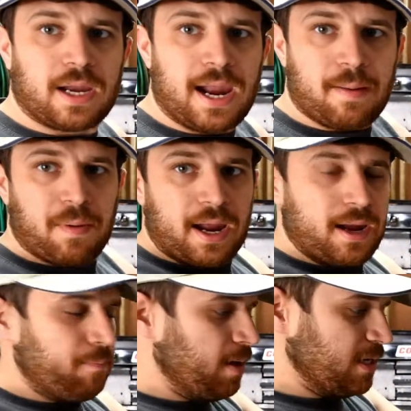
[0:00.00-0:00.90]
cap
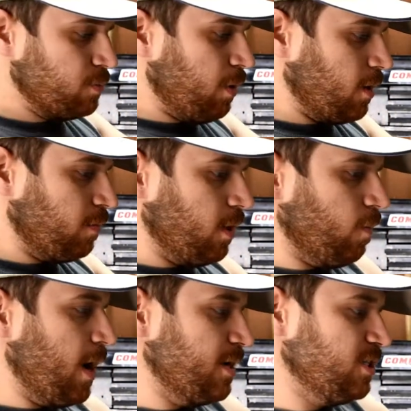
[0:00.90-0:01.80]
and my spark plug
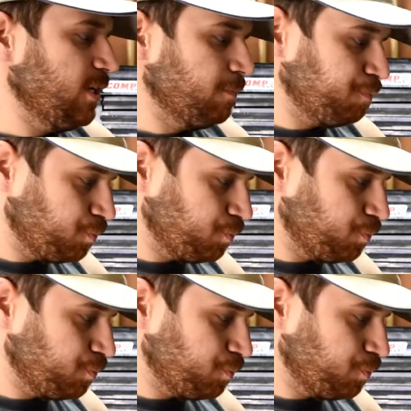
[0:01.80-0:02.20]
wires here.